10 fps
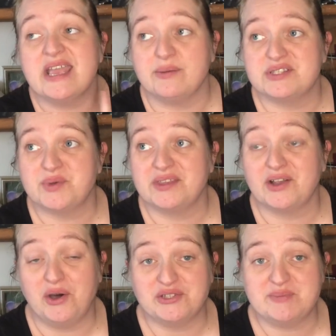It was the one
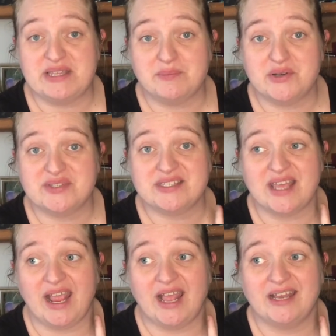that called me the most,
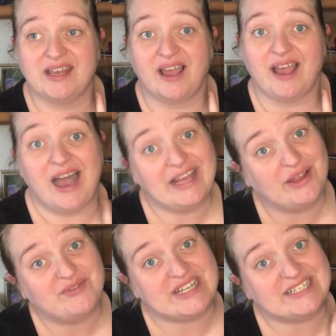and I
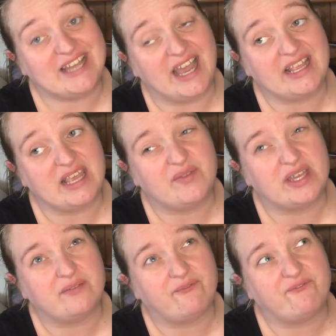loved it. I gave
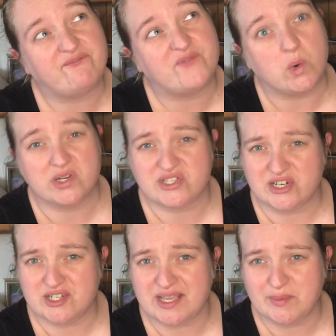it 4
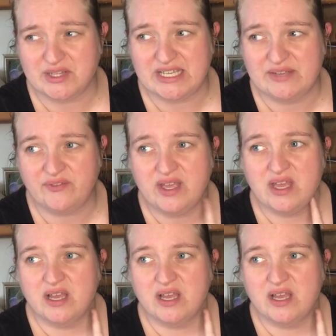stars, I believe.